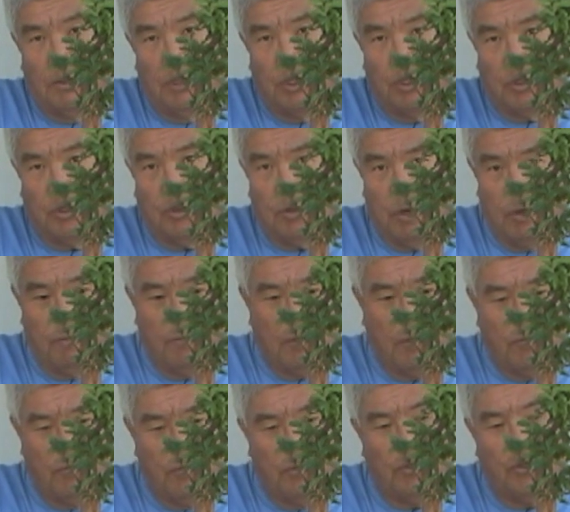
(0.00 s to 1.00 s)
disturb the
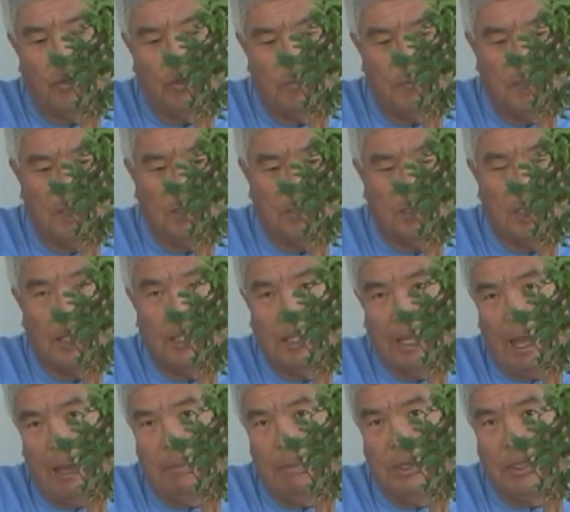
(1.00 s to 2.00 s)
root too much and
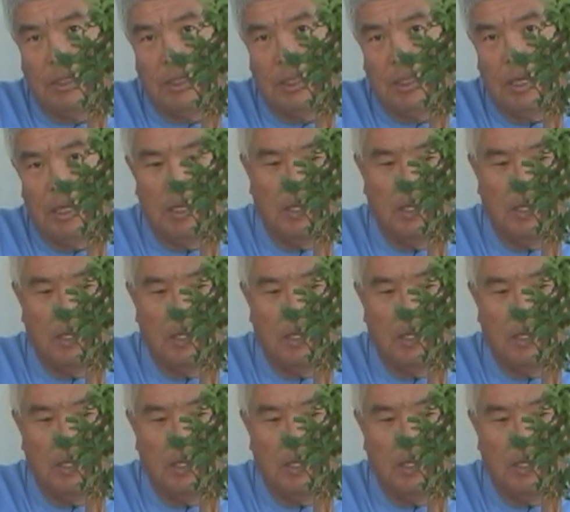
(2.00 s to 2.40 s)
damage it.